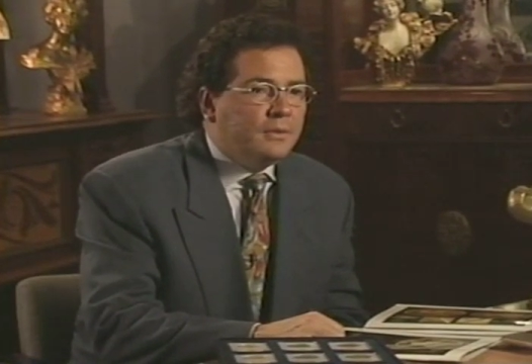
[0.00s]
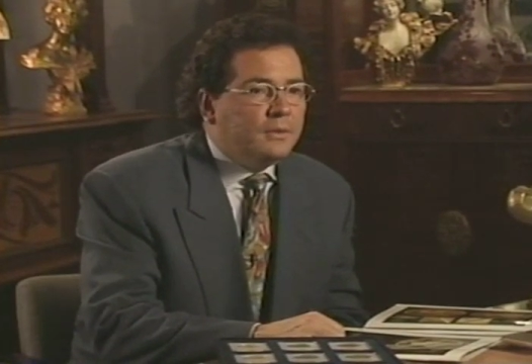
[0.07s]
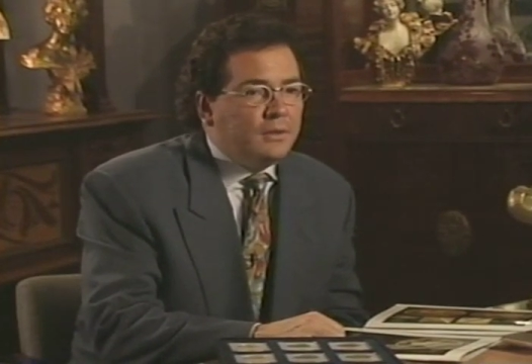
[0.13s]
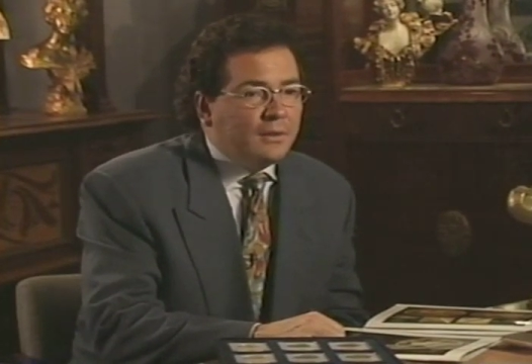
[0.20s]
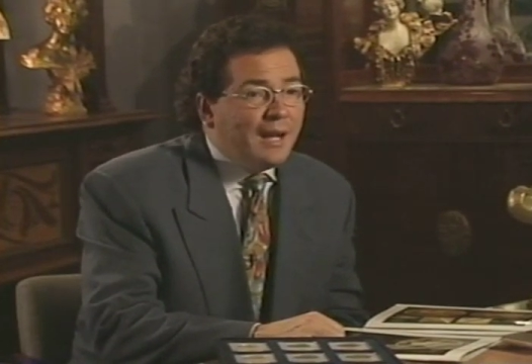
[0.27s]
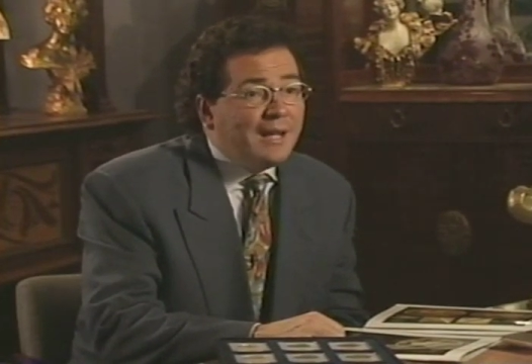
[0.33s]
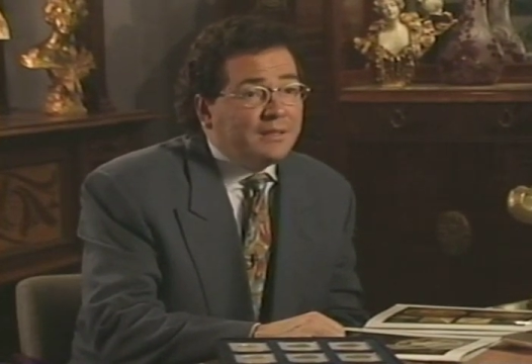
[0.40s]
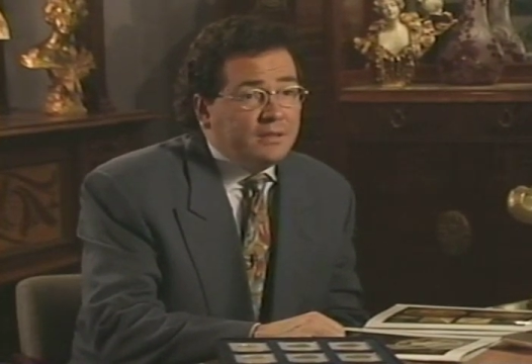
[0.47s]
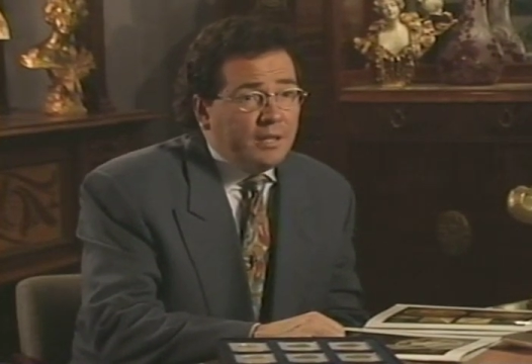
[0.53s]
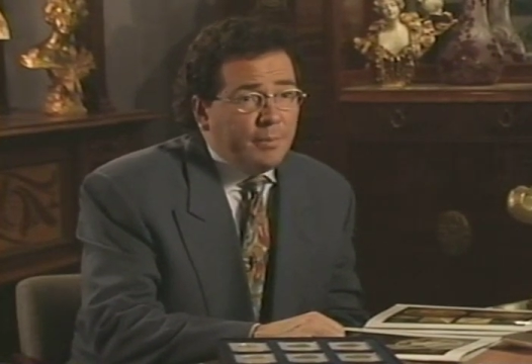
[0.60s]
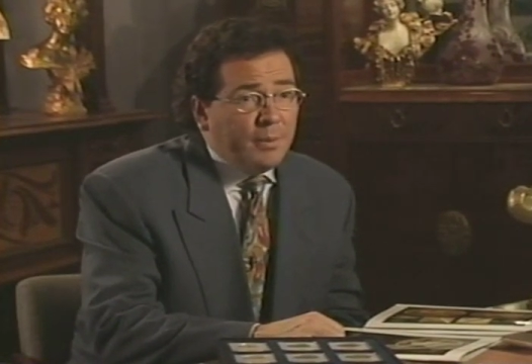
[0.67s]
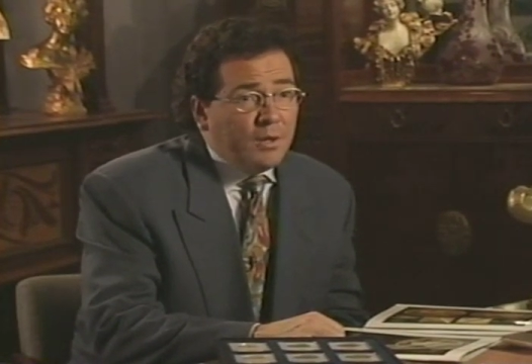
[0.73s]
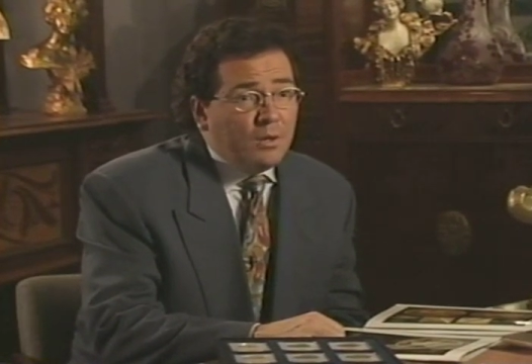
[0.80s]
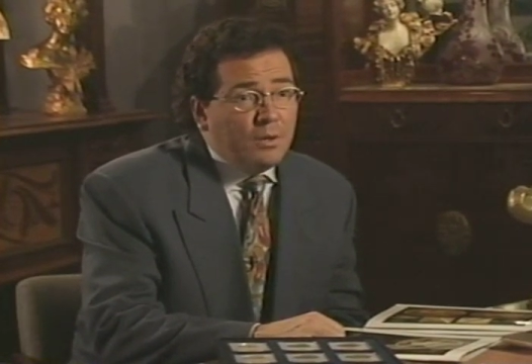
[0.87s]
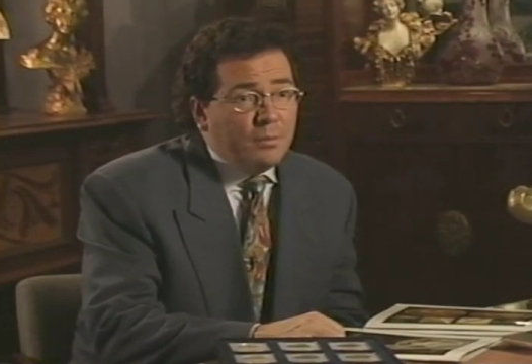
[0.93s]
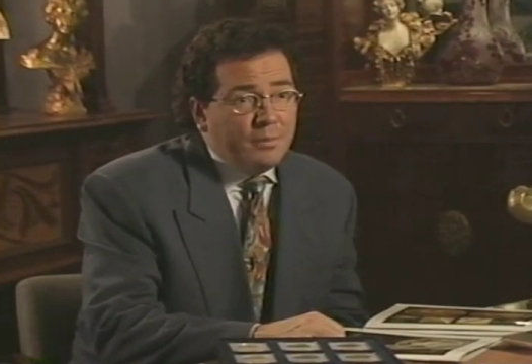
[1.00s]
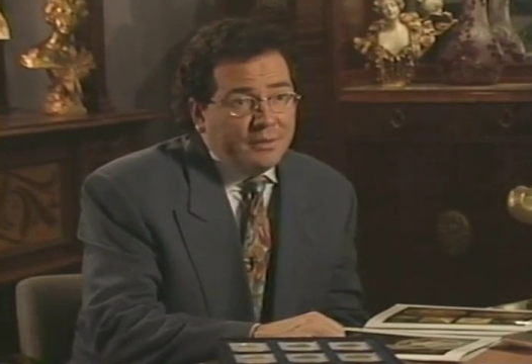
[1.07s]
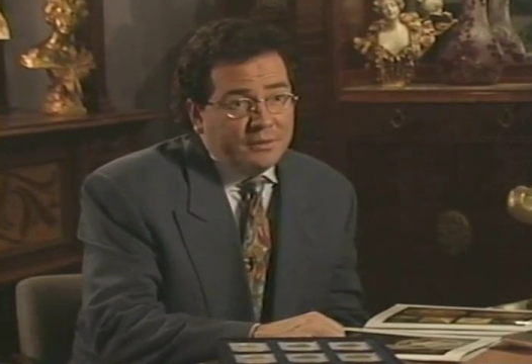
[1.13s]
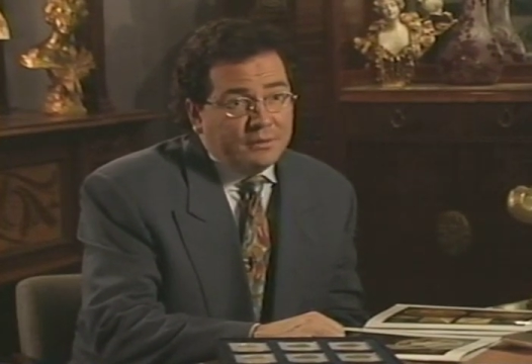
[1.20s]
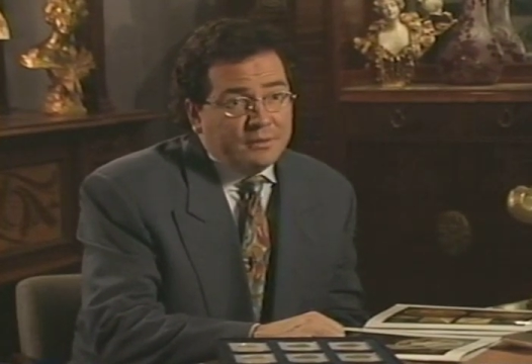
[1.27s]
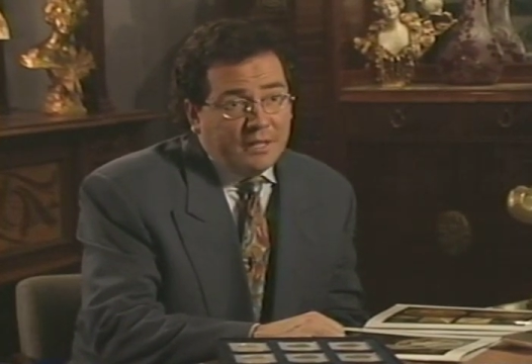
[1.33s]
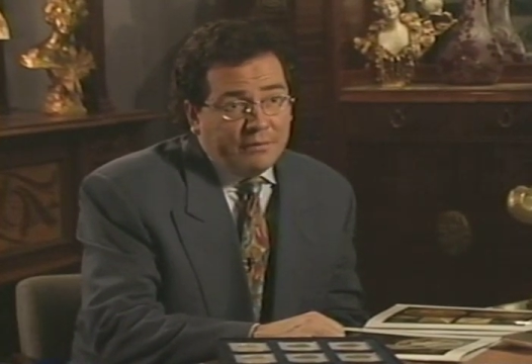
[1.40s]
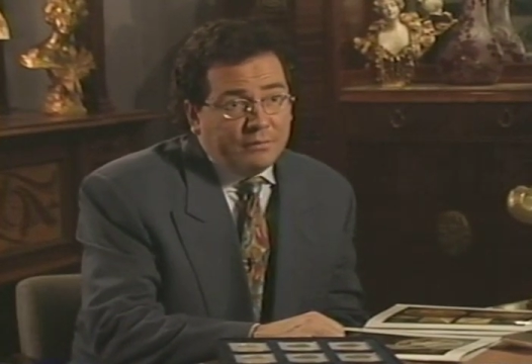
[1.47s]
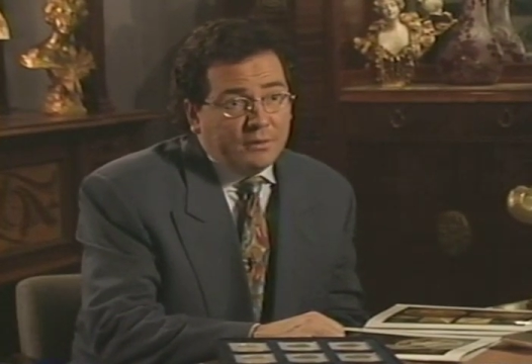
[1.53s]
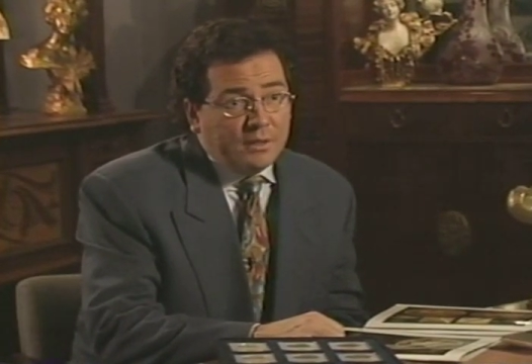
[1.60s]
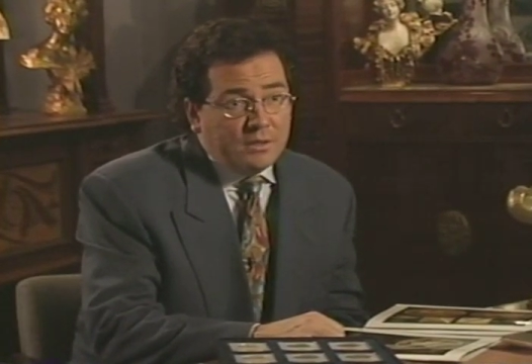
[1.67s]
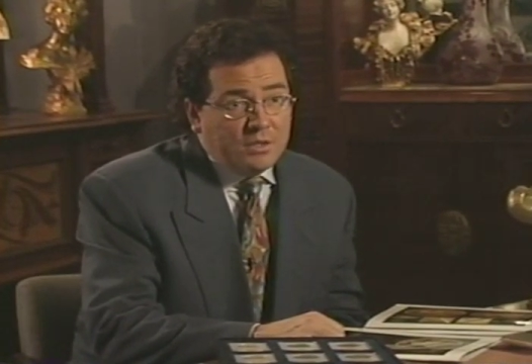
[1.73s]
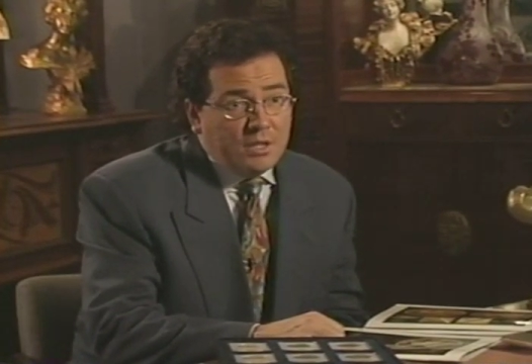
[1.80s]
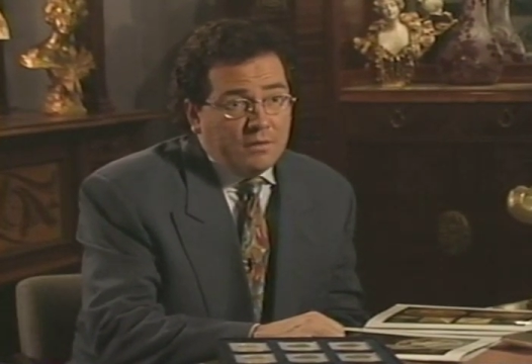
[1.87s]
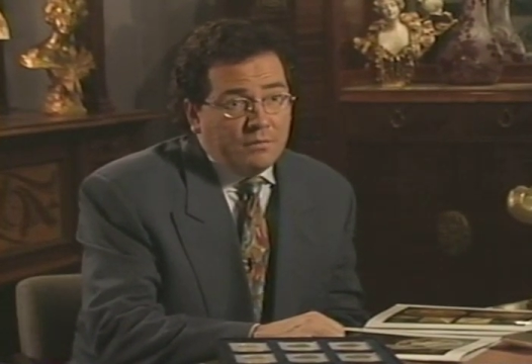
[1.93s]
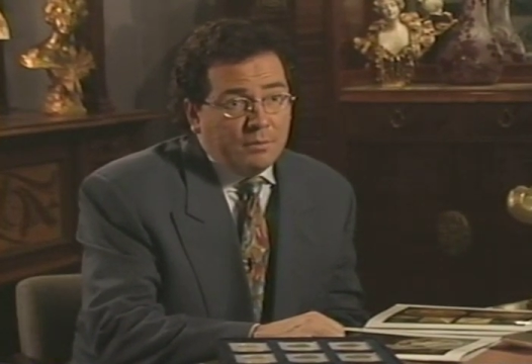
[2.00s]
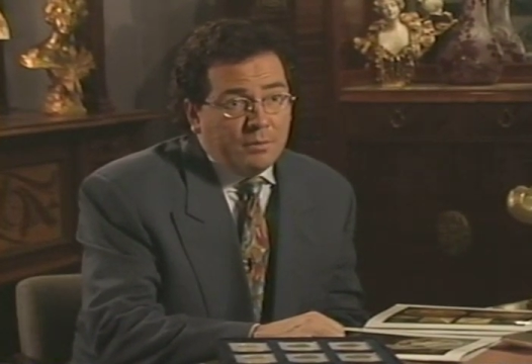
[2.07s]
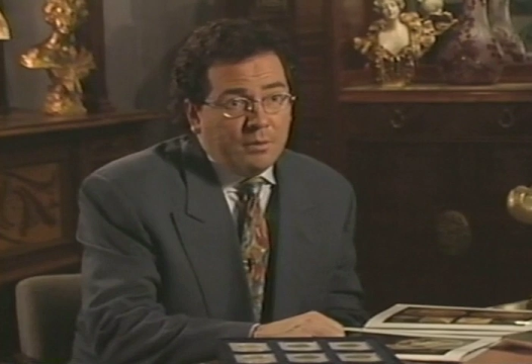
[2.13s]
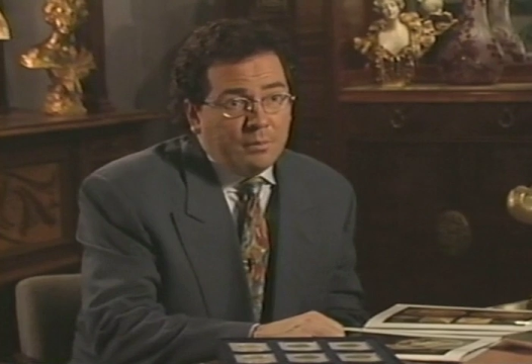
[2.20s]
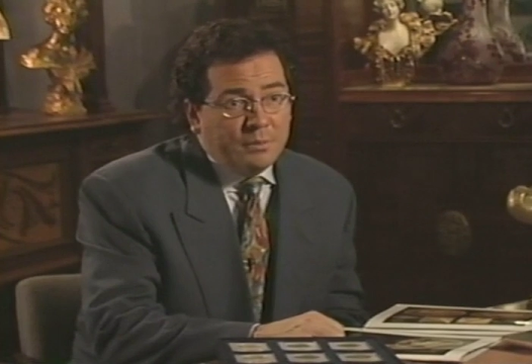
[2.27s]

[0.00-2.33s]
They're not typical, but they're definitely achievable,